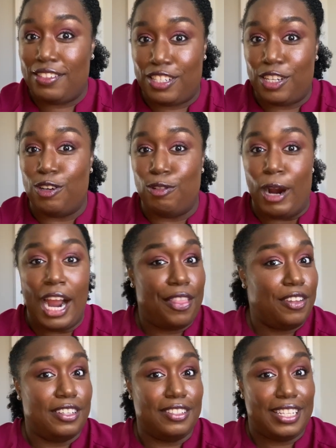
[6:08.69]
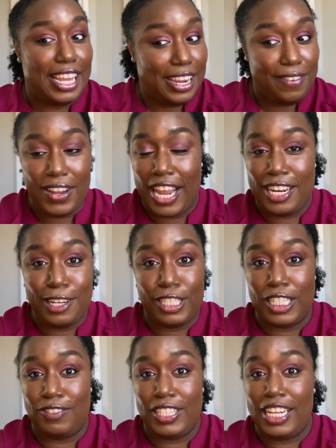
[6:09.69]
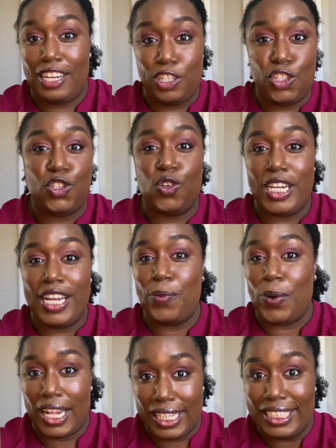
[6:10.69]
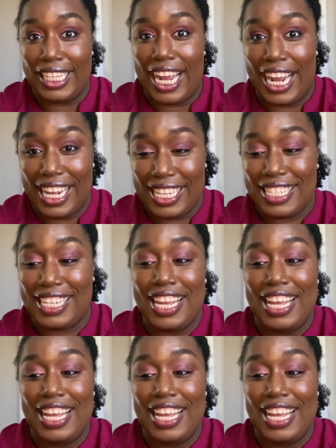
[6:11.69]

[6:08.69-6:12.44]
So either take advantage of it, enjoy it while it lasts.